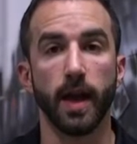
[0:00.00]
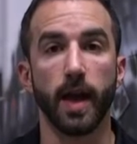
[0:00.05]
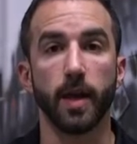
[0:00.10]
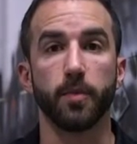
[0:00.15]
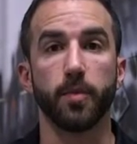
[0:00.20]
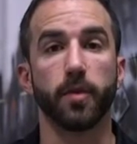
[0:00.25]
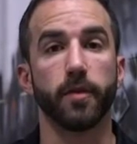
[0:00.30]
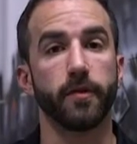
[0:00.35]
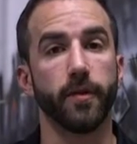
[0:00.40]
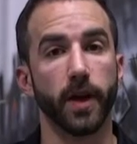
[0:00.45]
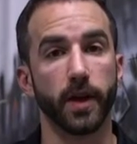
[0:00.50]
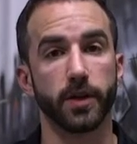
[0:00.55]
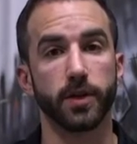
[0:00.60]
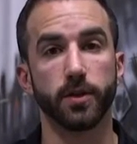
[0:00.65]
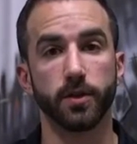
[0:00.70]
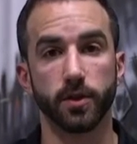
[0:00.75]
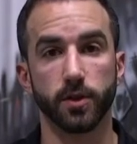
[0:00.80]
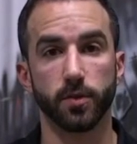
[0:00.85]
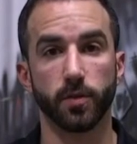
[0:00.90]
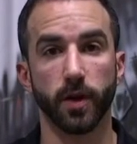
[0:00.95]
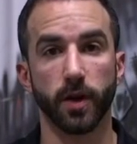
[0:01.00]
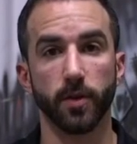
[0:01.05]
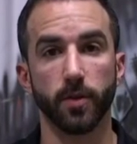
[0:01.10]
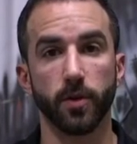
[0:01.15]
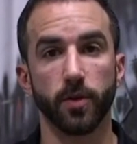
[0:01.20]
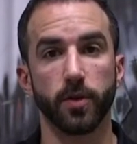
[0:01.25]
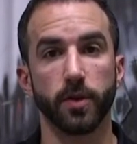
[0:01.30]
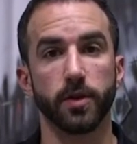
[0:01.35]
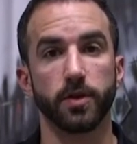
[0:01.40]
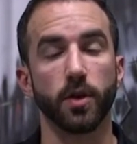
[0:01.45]
A professional spray
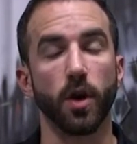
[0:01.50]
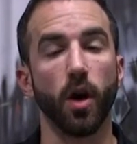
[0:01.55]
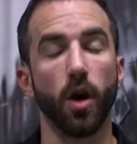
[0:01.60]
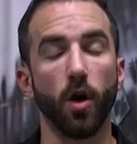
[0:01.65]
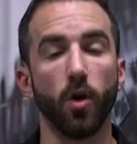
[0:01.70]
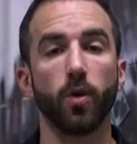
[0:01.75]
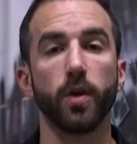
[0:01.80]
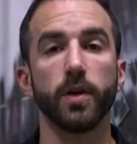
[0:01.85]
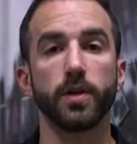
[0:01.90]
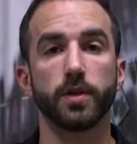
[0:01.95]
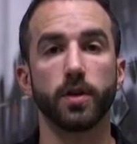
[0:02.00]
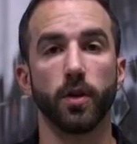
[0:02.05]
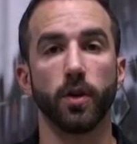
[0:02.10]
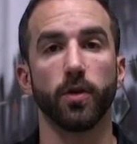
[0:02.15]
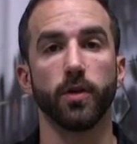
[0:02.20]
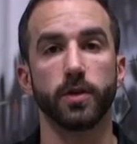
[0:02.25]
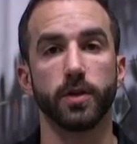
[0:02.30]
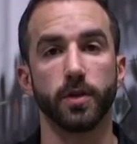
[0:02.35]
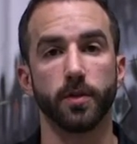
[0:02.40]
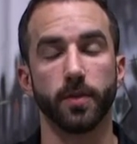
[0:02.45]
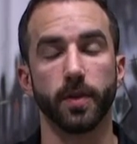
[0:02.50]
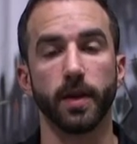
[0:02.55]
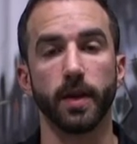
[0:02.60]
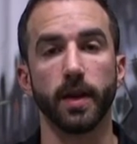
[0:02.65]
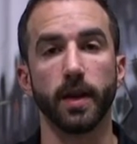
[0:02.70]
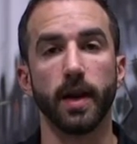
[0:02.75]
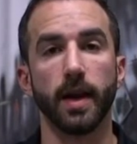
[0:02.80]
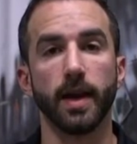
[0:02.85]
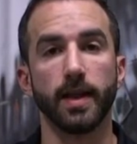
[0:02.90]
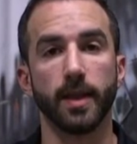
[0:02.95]
booth is always going to
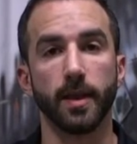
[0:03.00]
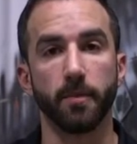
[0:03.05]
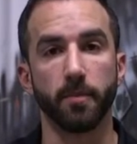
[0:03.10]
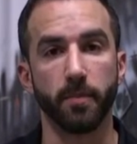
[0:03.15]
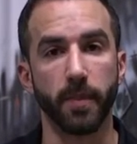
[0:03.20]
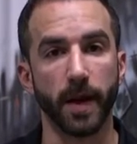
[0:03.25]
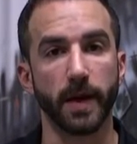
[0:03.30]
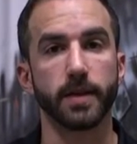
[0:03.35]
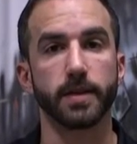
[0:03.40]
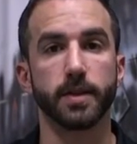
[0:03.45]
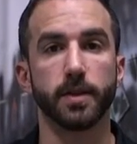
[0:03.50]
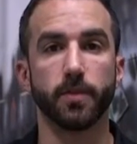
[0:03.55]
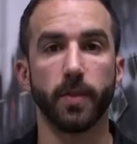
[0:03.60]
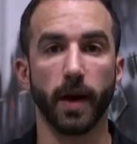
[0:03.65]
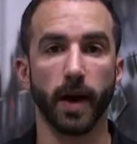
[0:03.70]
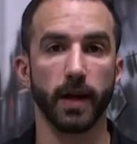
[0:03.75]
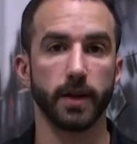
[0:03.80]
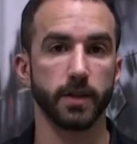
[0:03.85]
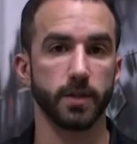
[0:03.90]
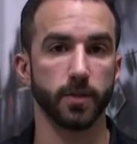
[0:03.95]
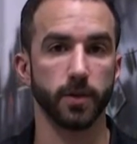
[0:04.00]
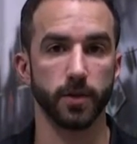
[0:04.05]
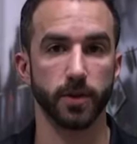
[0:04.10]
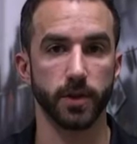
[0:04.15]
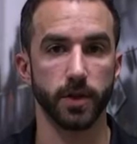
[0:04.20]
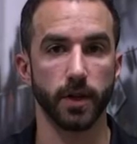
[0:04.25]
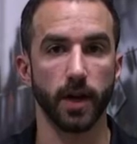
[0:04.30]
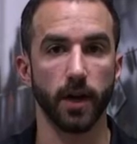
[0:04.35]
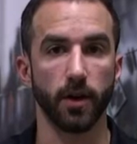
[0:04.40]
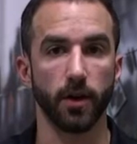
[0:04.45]
be the best possible
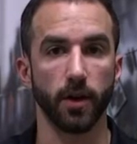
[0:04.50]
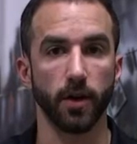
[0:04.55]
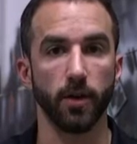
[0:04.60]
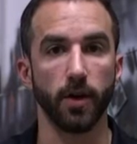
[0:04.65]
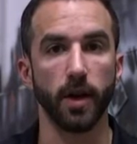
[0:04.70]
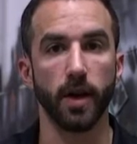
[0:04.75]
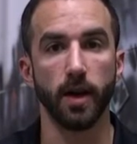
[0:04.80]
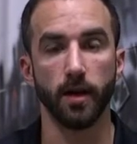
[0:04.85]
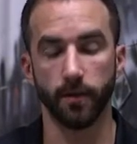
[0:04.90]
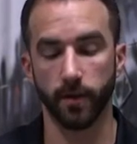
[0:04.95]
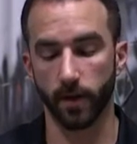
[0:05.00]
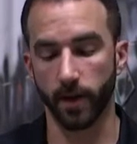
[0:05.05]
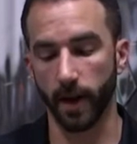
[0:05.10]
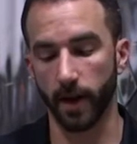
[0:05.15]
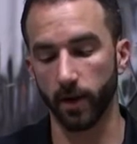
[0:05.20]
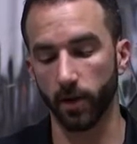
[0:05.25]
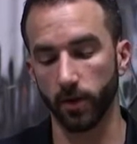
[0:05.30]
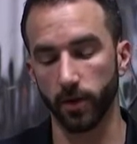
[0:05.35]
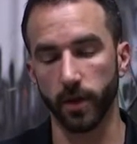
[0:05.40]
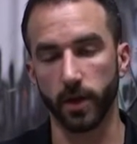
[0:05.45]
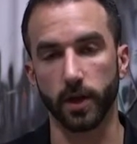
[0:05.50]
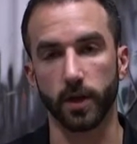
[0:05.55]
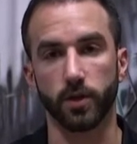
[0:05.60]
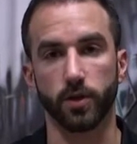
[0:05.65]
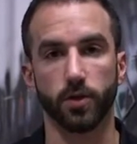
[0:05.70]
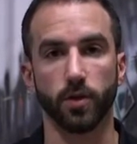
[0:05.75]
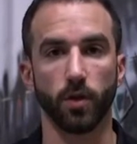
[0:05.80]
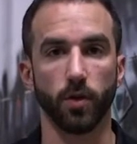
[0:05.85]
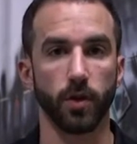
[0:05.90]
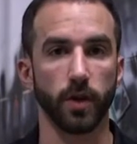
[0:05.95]
scenario for not only
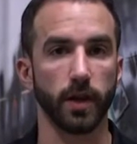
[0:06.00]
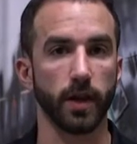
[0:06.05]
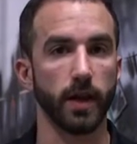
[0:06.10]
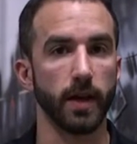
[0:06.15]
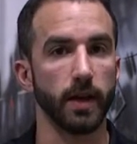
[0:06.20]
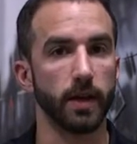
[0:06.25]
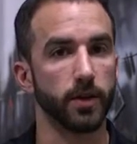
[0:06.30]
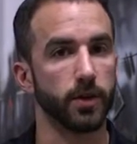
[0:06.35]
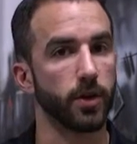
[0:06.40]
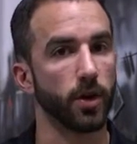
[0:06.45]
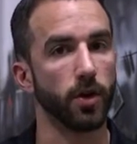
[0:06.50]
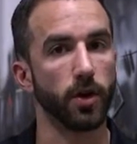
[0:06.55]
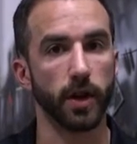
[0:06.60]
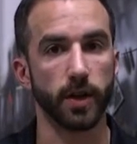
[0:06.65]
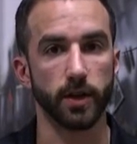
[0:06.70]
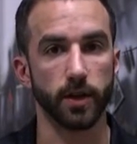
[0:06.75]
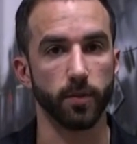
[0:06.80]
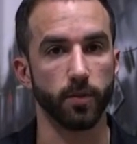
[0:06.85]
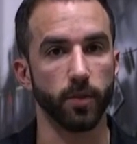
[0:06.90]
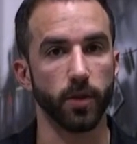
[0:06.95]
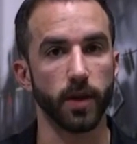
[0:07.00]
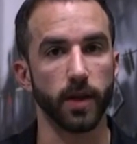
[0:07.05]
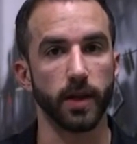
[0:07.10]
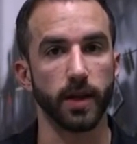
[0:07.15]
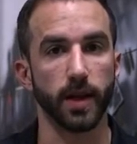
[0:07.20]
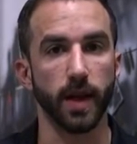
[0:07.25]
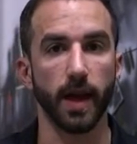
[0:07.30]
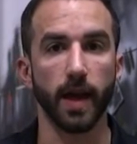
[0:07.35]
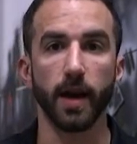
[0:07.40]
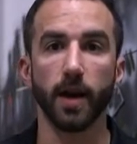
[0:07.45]
controlling dirt and debris in
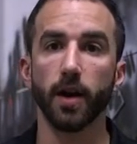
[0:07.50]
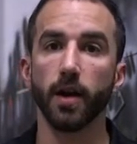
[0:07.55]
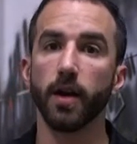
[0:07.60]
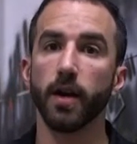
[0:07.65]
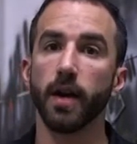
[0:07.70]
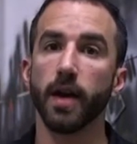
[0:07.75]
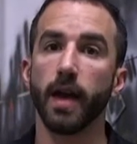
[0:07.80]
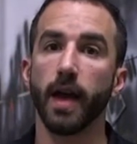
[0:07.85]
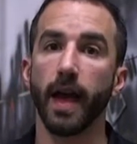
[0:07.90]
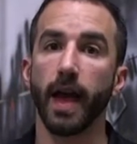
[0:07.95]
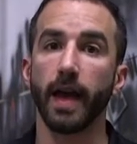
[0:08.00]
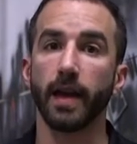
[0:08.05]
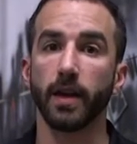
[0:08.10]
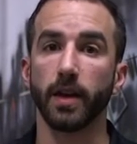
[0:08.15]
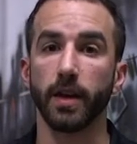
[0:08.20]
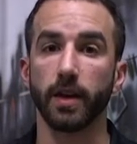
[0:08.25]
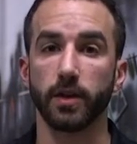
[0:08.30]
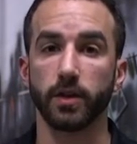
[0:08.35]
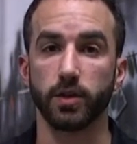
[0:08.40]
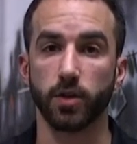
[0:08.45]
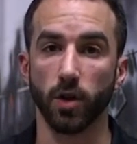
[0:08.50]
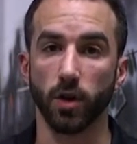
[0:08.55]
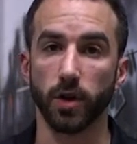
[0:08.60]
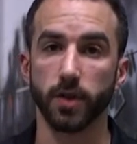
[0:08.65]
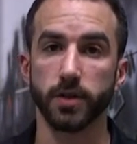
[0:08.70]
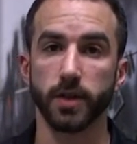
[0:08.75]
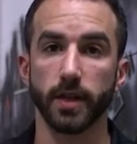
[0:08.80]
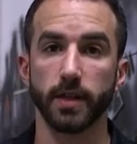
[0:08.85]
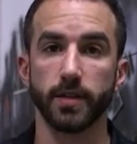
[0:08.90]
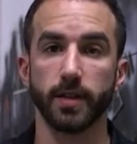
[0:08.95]
the air and
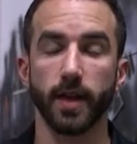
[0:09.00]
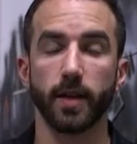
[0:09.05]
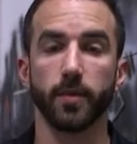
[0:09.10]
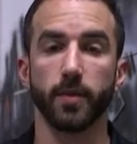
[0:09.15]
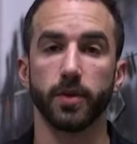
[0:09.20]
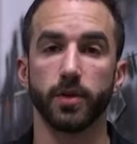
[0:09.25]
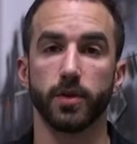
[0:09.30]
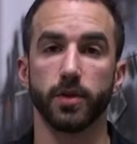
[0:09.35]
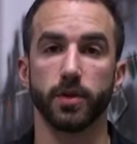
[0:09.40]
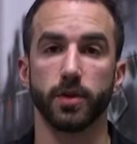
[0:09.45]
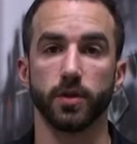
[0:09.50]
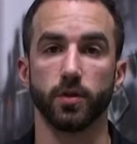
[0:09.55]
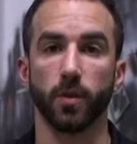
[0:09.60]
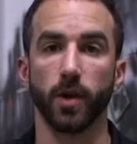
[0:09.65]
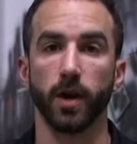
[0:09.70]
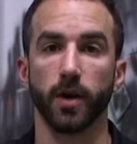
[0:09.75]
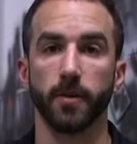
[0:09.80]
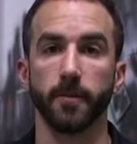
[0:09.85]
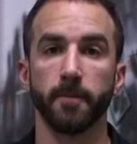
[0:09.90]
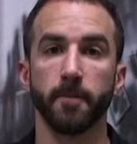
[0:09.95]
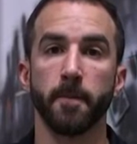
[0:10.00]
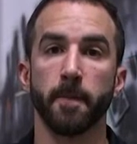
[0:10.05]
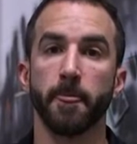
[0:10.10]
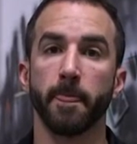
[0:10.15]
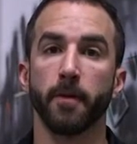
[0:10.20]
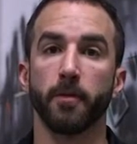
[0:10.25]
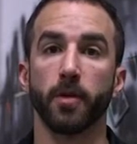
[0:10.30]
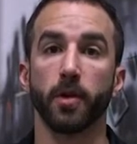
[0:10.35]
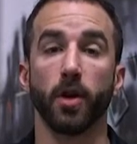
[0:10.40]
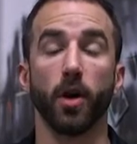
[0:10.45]
exhaust and temperatures as well.
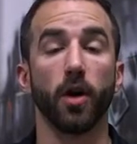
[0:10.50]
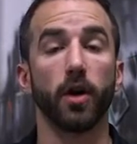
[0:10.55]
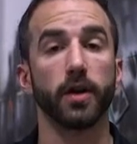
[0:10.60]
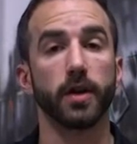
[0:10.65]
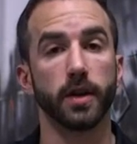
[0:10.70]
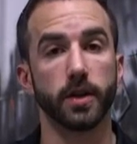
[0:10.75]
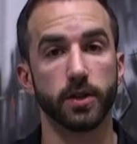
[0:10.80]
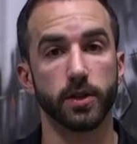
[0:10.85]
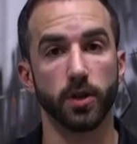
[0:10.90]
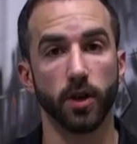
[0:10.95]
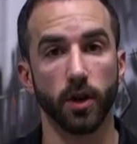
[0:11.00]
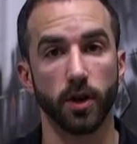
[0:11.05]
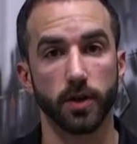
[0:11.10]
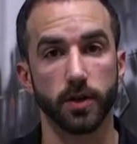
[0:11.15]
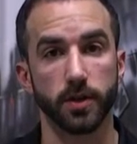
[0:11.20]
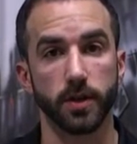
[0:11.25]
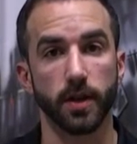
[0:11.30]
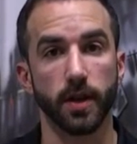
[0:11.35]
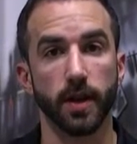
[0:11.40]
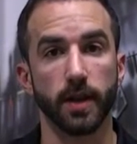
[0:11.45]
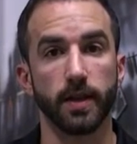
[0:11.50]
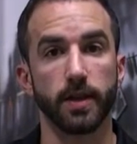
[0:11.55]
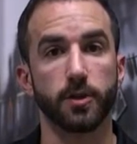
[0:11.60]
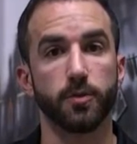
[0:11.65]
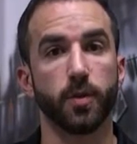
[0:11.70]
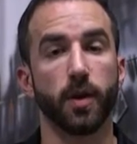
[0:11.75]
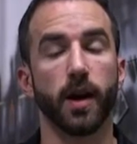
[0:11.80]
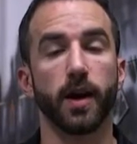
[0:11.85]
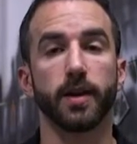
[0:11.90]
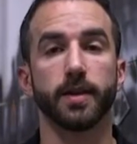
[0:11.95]
Regarding exhaust,
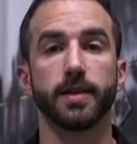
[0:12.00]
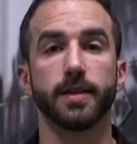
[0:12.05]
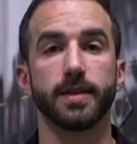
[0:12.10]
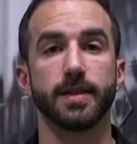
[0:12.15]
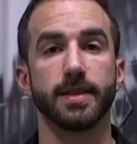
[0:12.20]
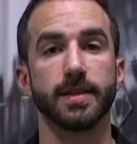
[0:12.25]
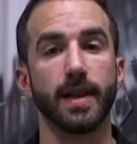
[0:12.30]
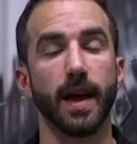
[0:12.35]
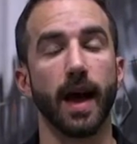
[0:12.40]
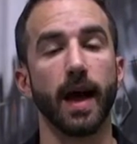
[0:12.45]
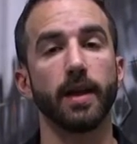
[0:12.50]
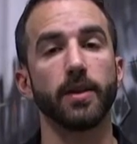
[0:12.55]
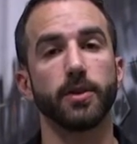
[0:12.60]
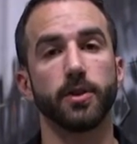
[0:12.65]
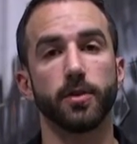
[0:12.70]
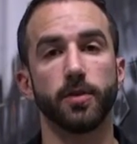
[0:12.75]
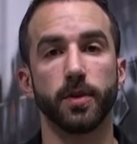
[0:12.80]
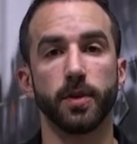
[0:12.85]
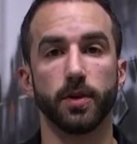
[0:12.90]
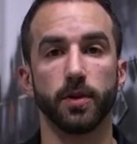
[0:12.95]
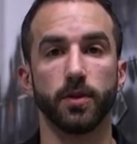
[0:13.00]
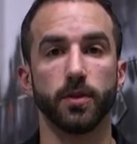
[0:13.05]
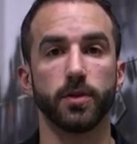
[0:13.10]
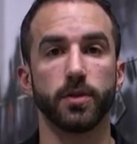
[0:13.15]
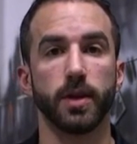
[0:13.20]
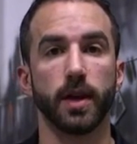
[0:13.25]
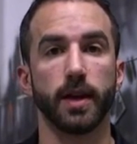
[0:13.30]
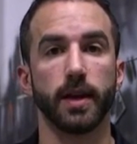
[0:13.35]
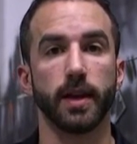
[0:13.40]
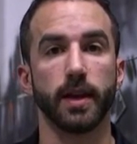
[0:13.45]
this product is not to be
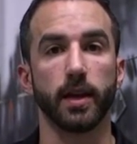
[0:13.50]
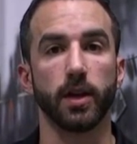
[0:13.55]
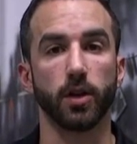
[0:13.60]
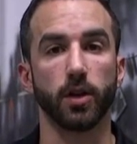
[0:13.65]
used in a